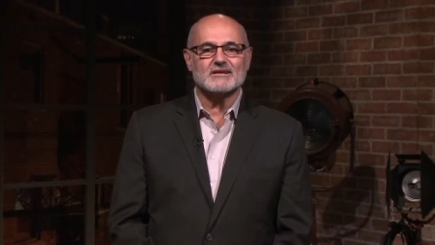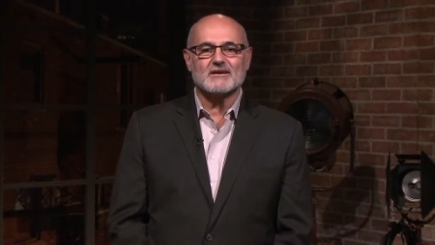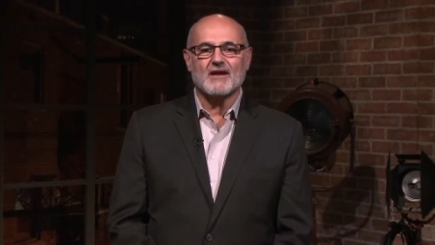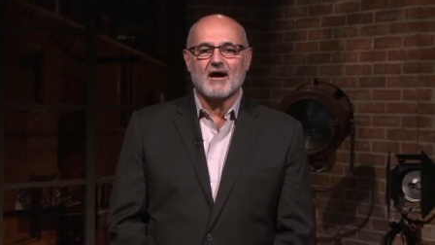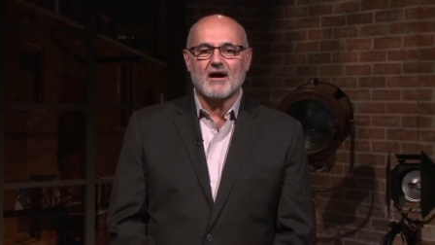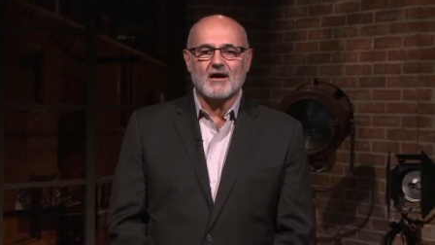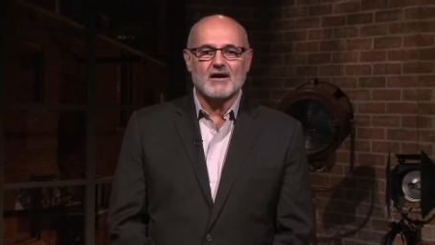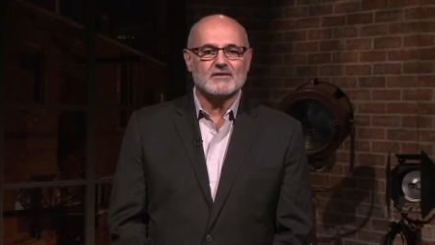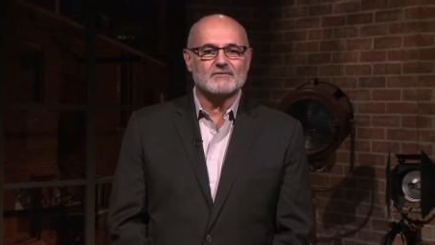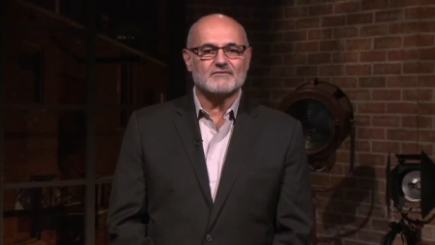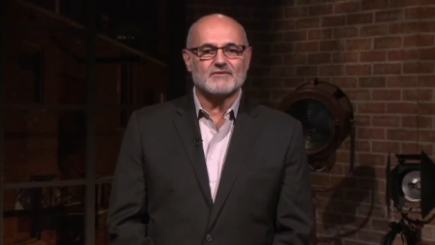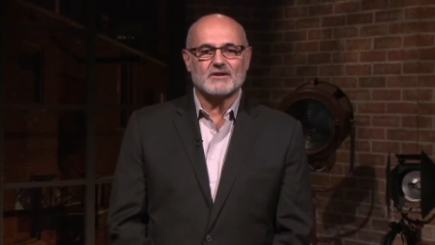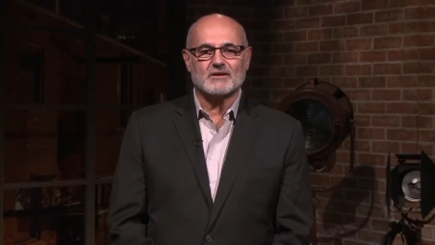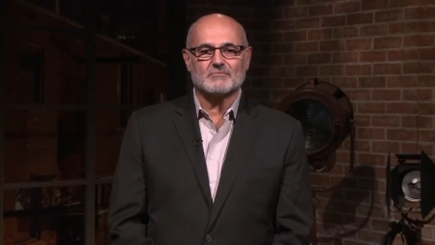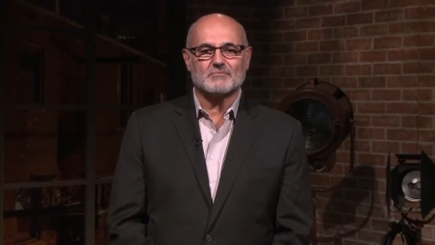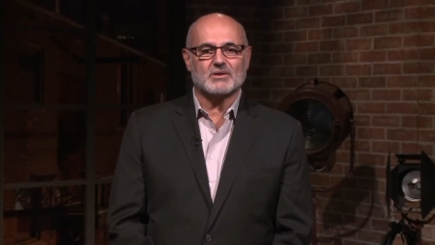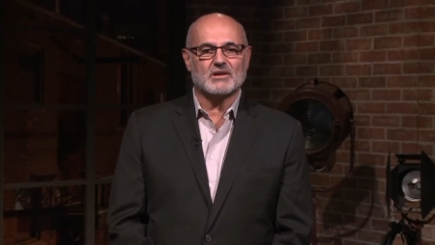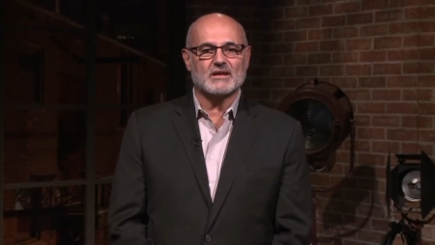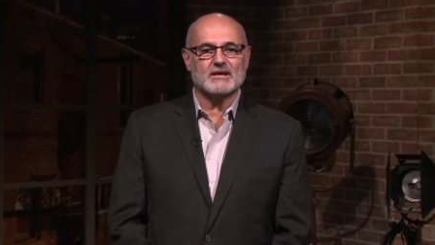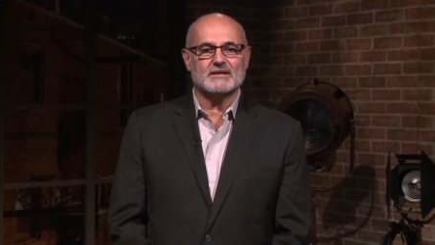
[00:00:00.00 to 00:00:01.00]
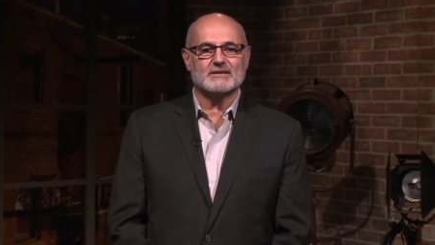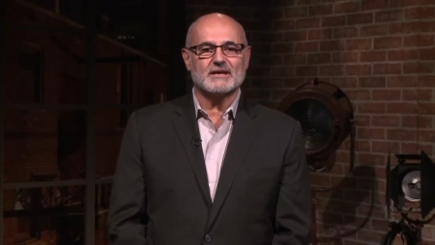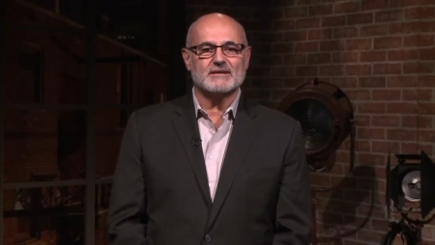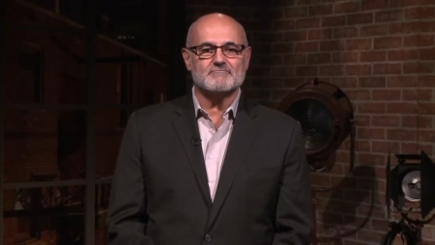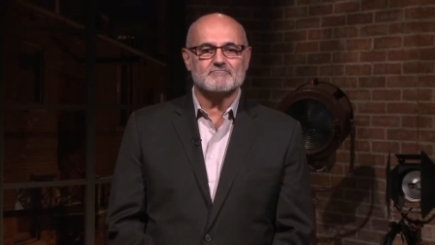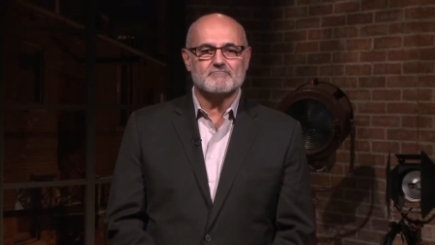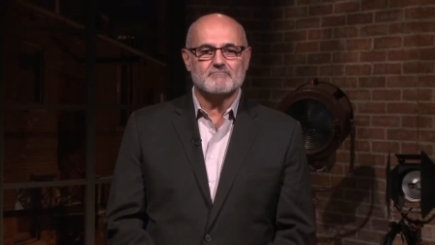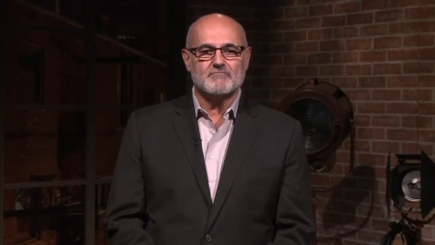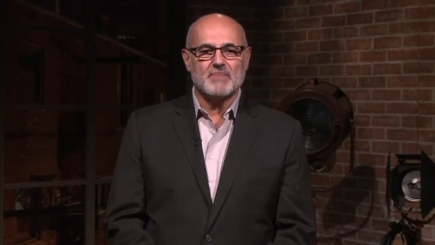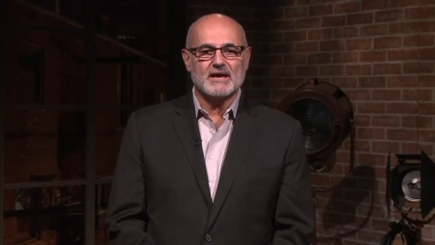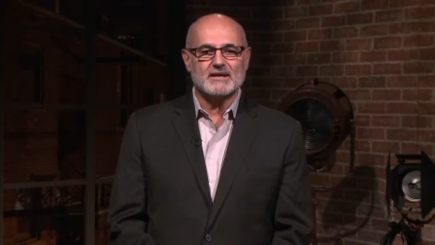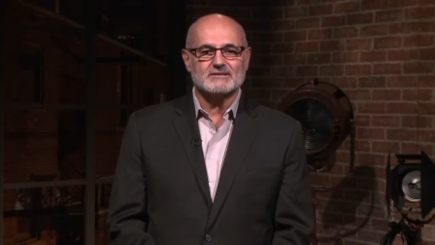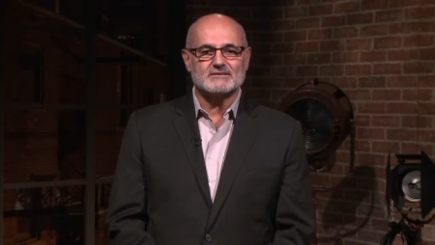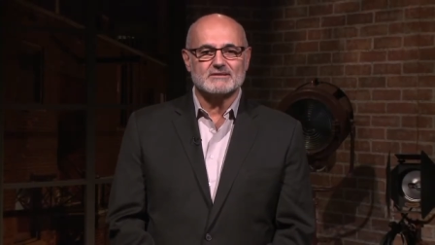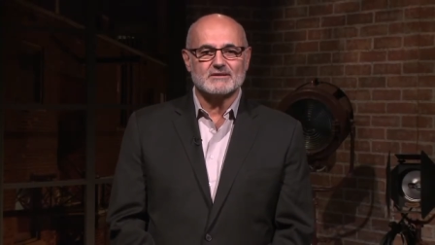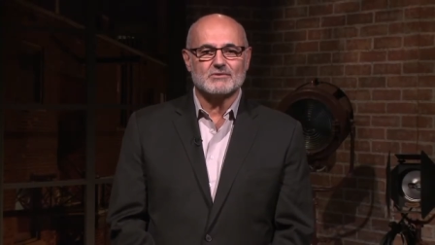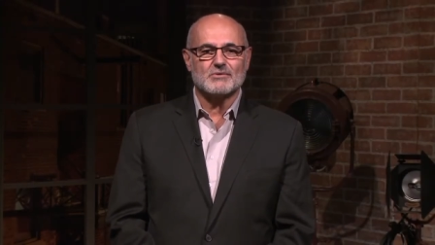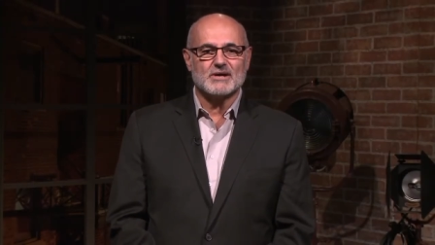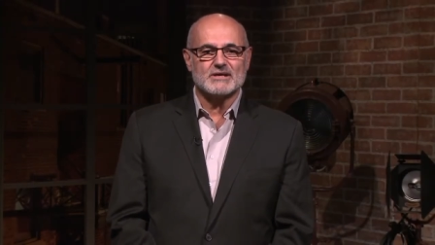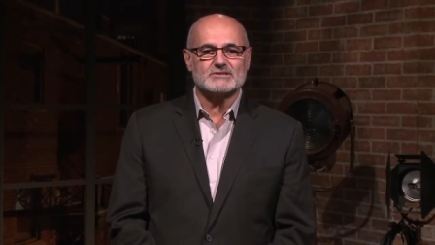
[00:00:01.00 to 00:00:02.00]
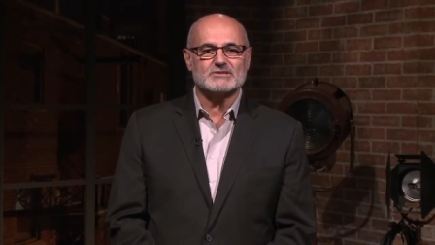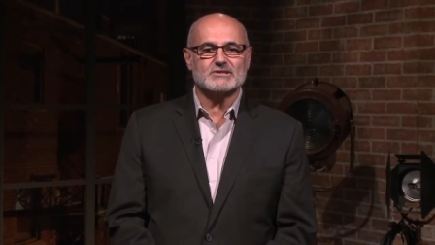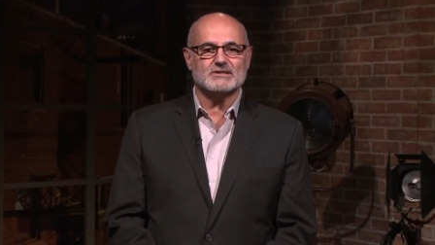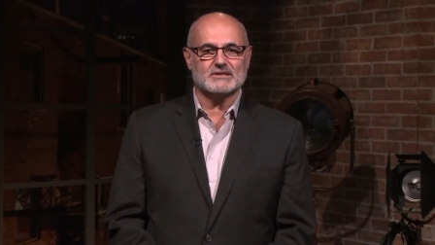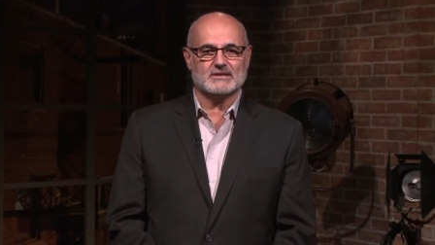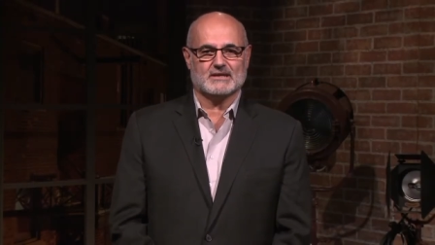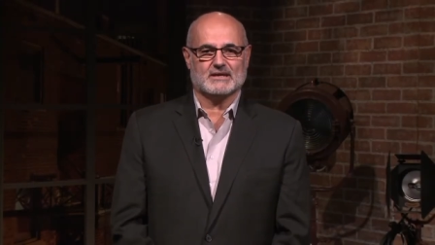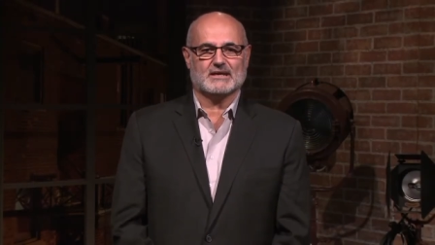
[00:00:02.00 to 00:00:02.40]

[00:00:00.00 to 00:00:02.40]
and heartfelt play that begs the question,